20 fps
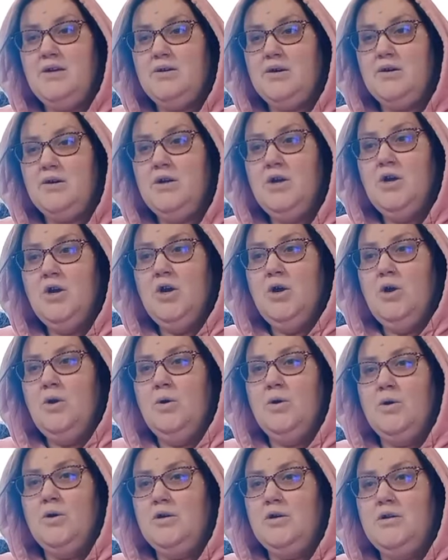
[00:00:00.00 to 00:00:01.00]

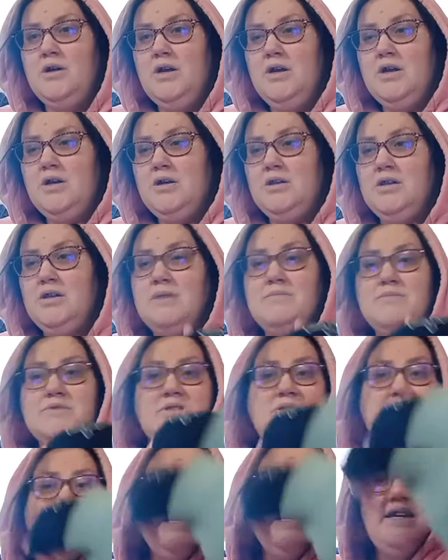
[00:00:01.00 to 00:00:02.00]
or
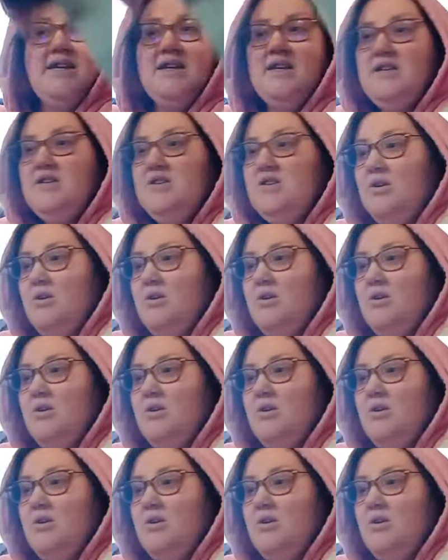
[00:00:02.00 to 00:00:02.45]
clumsily, you